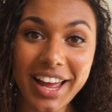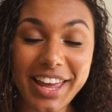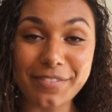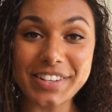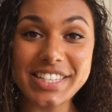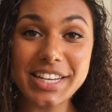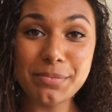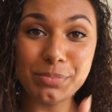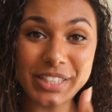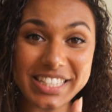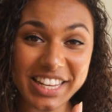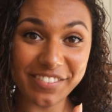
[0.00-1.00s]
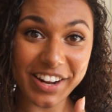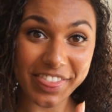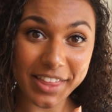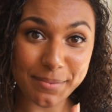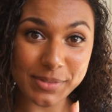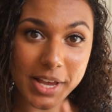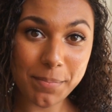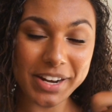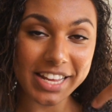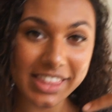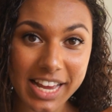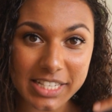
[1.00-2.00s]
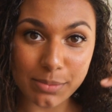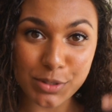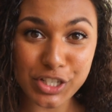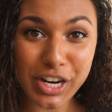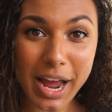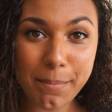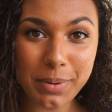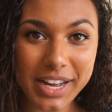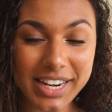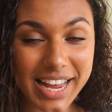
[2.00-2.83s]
If it did, please give it a thumbs up and hit that subscribe button